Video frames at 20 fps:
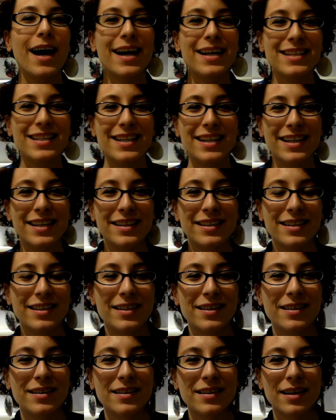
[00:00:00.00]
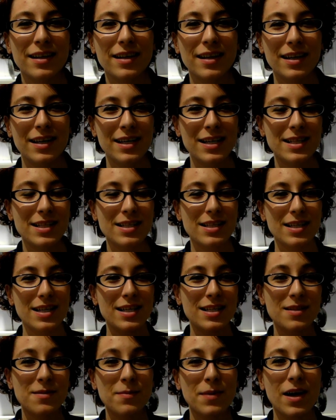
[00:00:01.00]
Hi Diana, it's
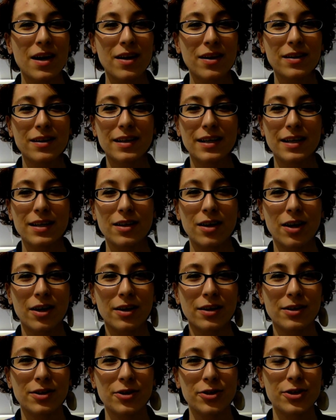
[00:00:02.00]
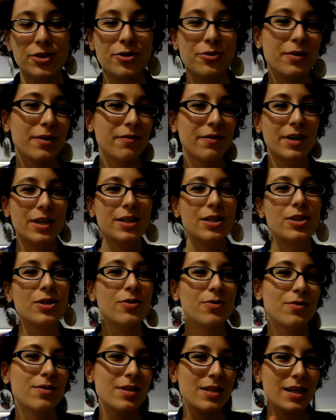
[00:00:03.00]
Isabelle on your terrific
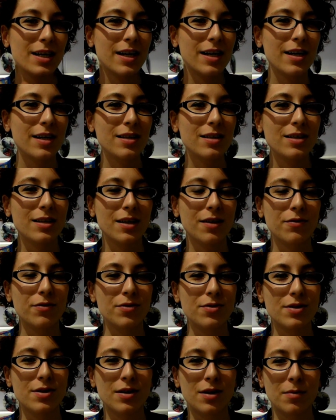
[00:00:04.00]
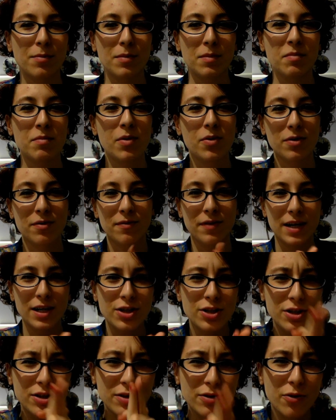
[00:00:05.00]
Tuesday to give you some
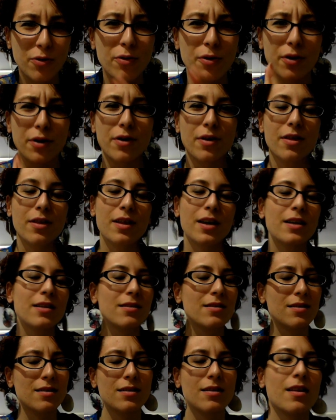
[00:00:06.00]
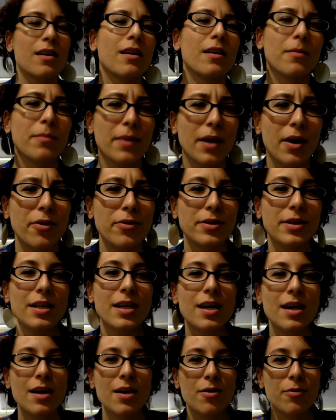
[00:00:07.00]
motivation or things to think about
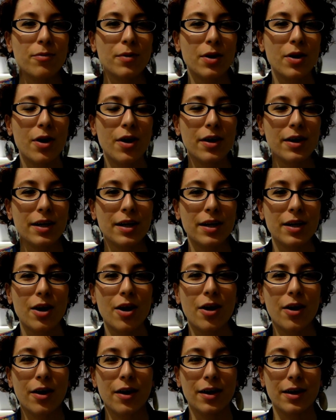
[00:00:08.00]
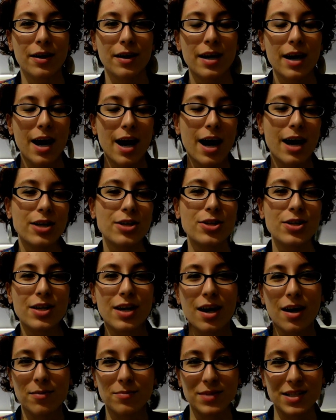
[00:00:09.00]
regarding our
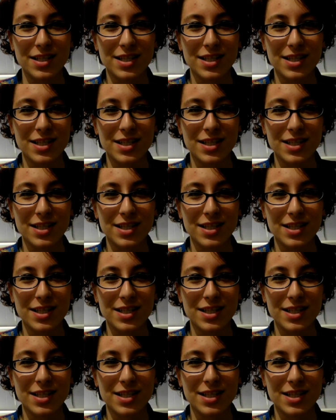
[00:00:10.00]
ashtikam